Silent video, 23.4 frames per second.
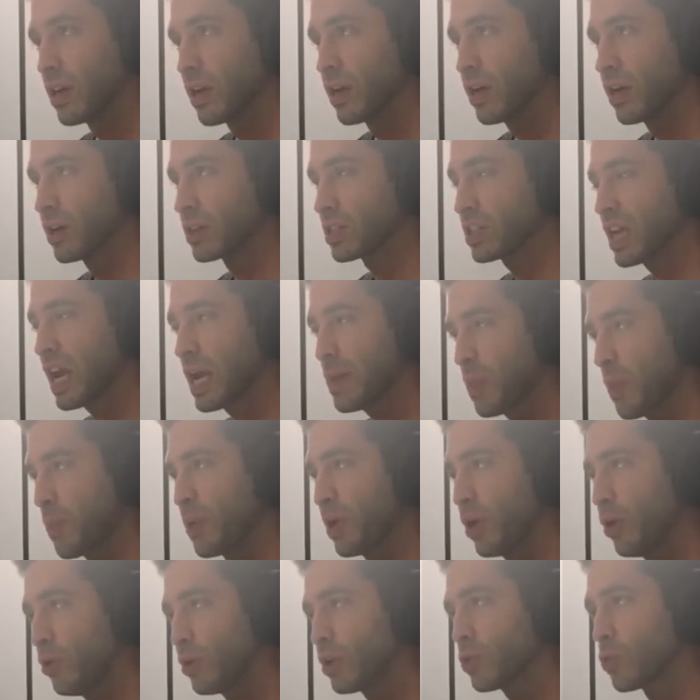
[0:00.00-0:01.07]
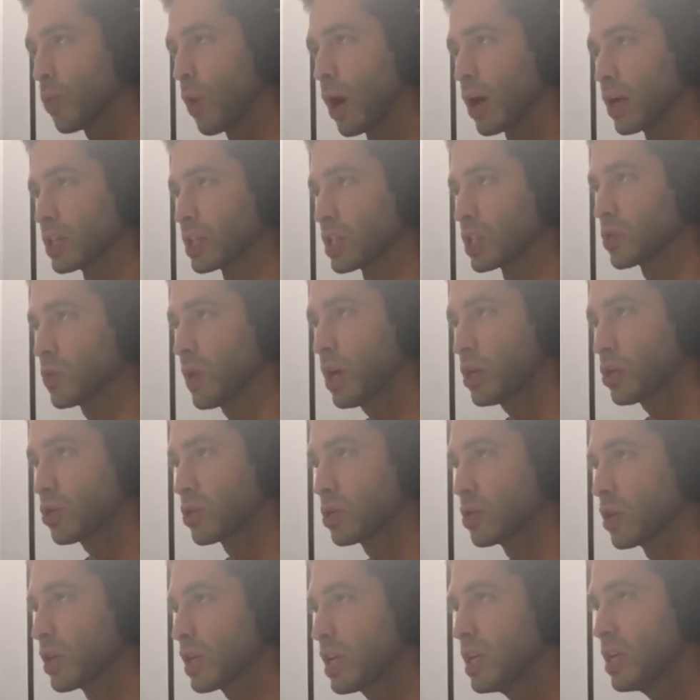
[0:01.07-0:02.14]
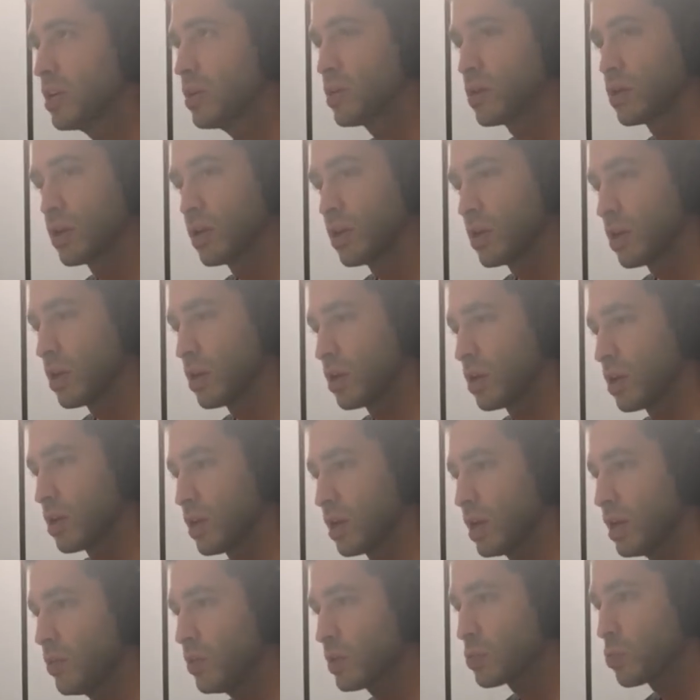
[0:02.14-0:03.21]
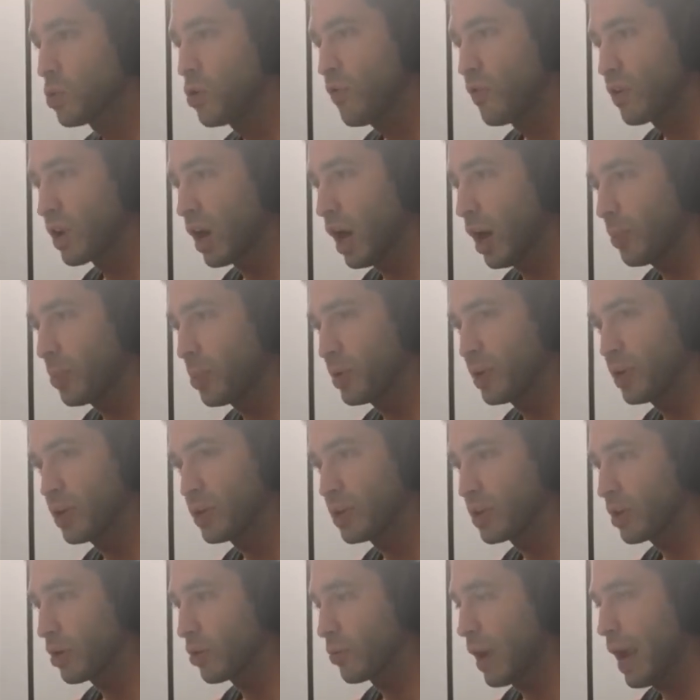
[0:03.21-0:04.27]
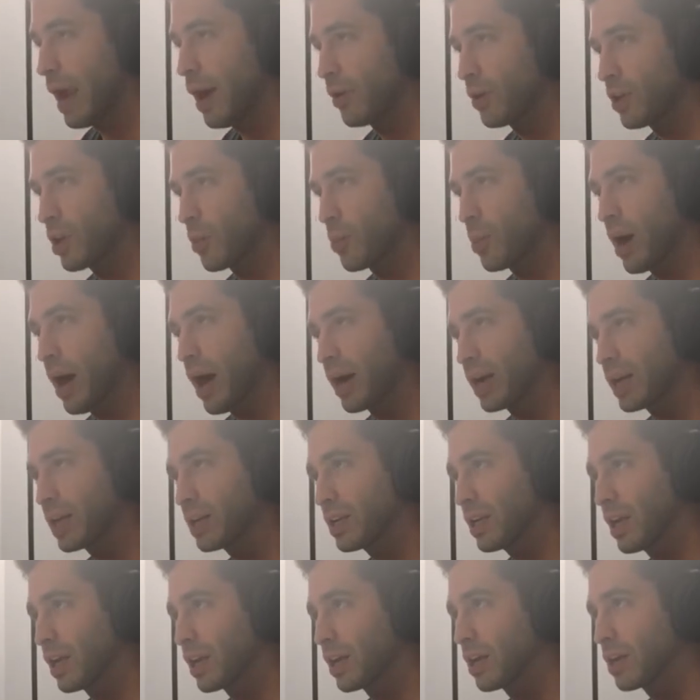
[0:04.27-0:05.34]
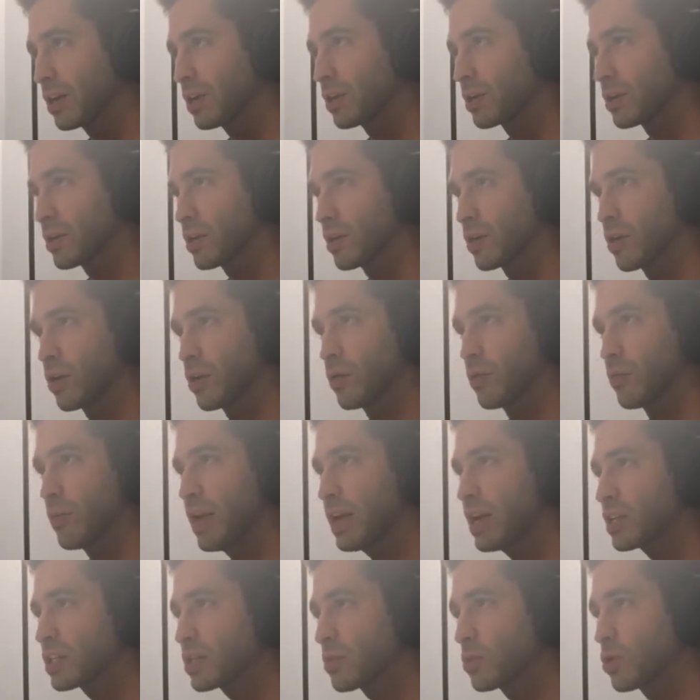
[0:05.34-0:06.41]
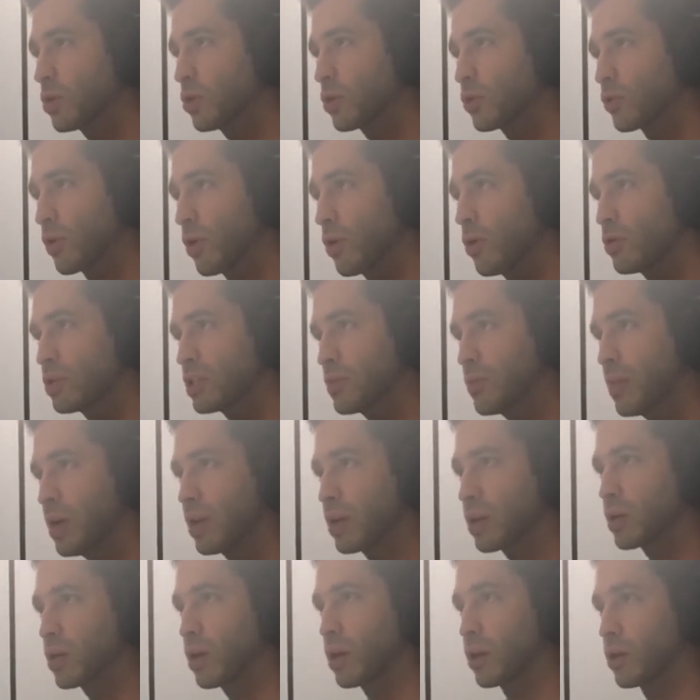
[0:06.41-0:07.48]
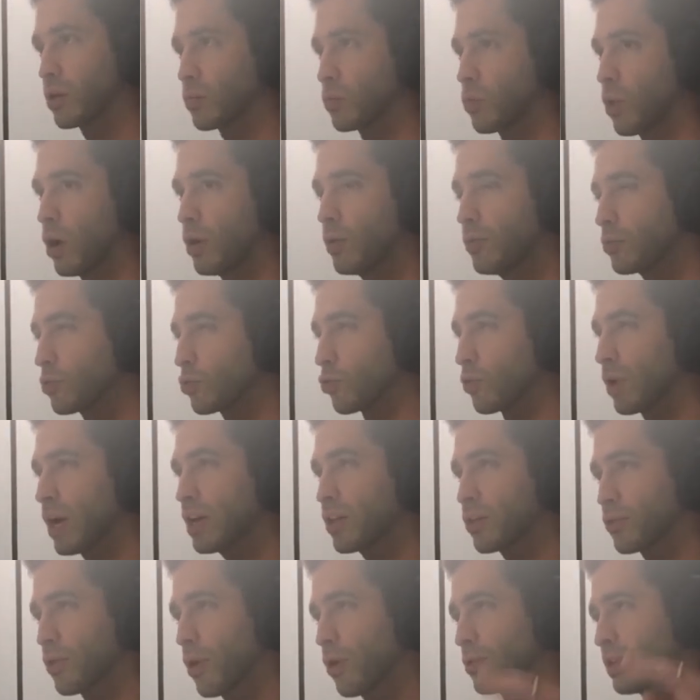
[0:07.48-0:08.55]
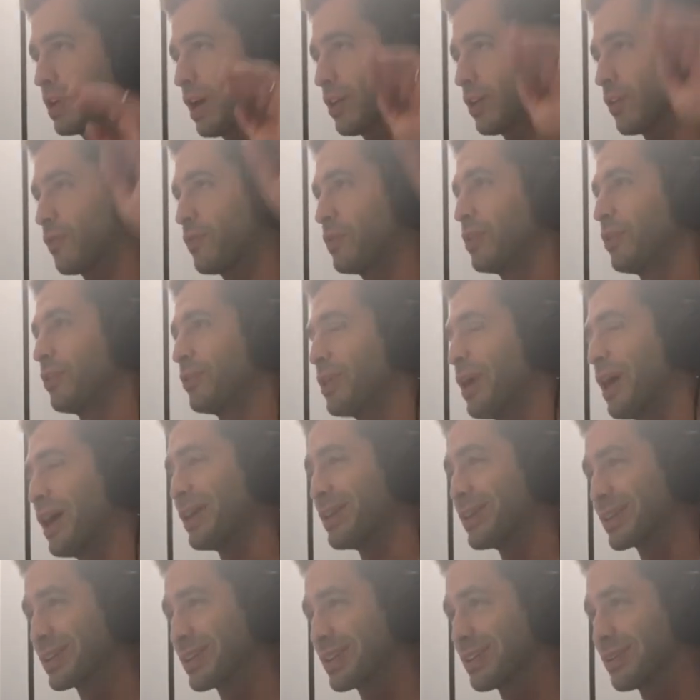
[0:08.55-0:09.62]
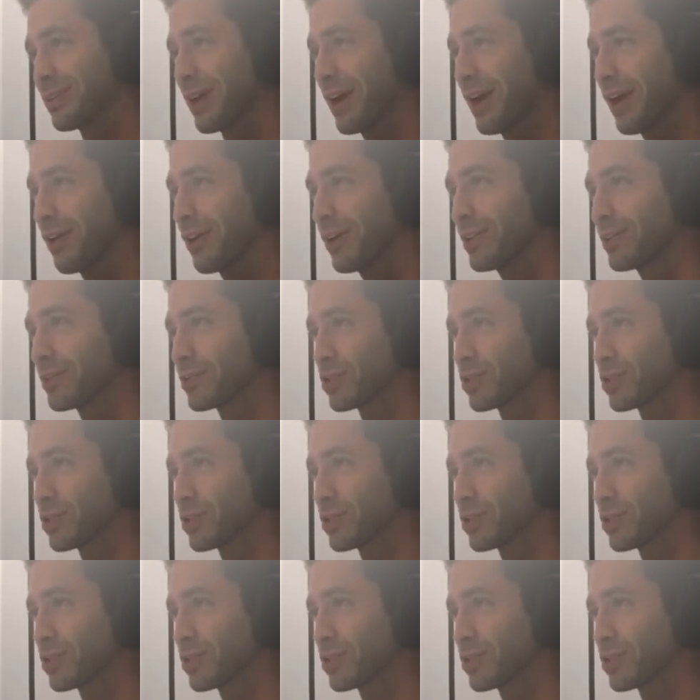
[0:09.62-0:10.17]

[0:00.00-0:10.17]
escapability-wise especially. He was moving up and around in the pocket and making some good throws. He made a one great throw down the field at N'Keal Harry.